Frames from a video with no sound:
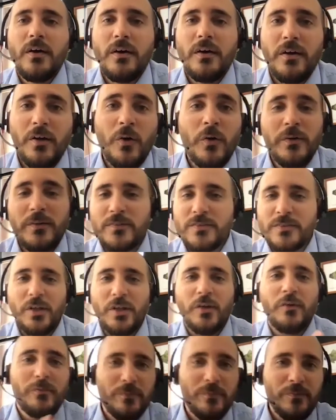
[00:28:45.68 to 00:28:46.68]
going, instead
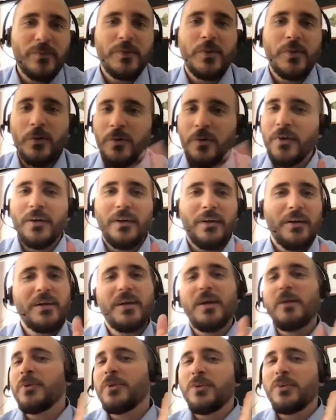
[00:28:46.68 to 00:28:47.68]
of hey,
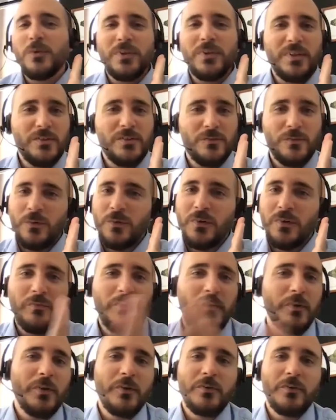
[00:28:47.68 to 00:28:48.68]
I've been doing this for a
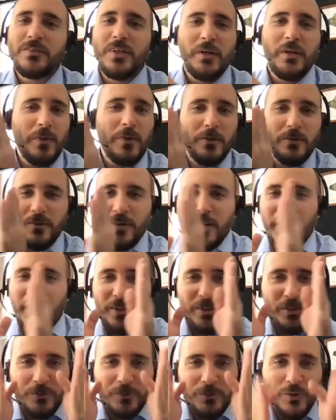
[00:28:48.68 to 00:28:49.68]
very long time, I
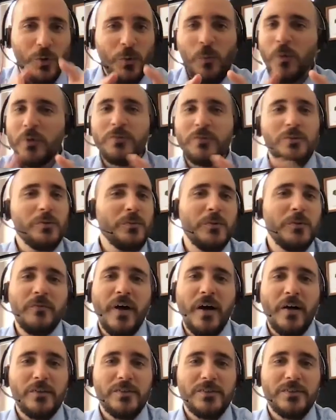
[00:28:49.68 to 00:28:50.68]
don't want to move
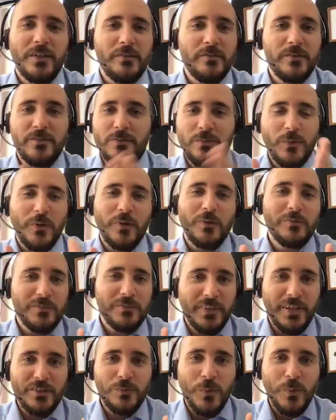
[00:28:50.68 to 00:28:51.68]
outside of this. Well,
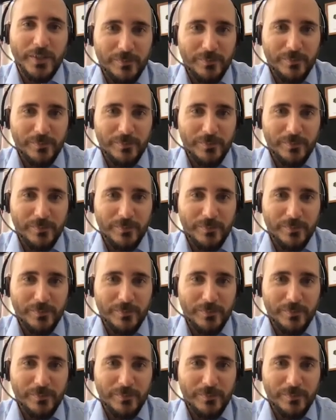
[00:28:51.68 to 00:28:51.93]
guess what?